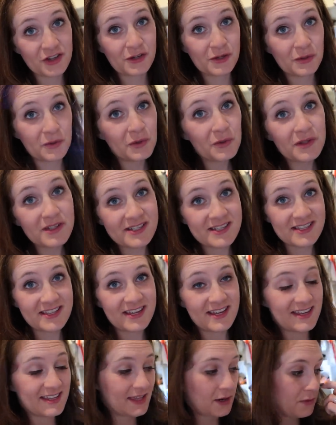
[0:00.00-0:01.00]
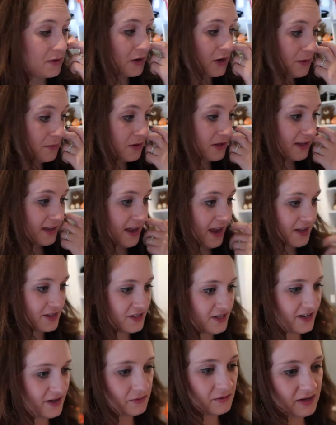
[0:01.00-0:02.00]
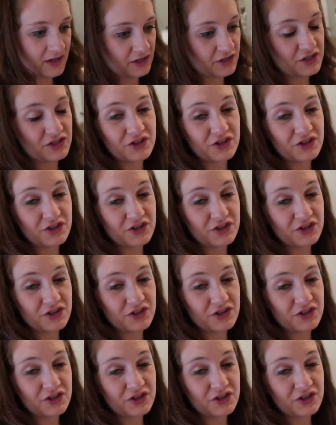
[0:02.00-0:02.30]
coolest thing that we were able to catch it and we could